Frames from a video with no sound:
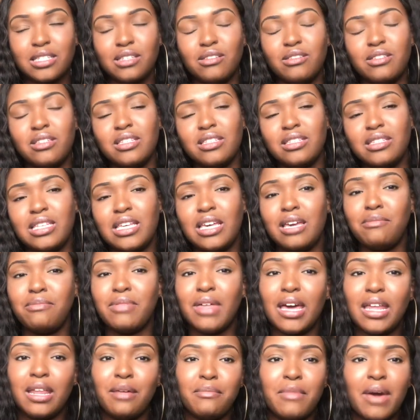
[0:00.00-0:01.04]
So just keep
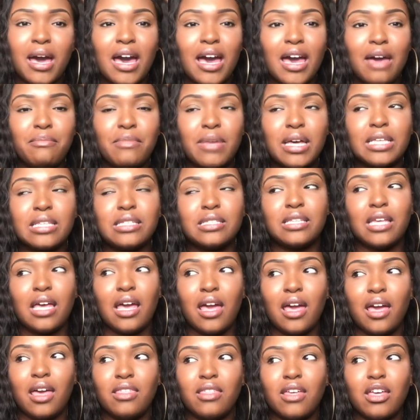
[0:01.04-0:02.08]
that in mind. I'm not
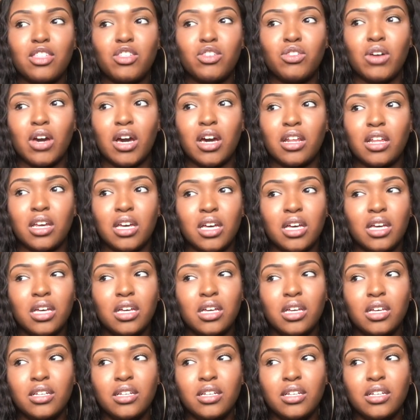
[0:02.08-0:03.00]
saying that you gotta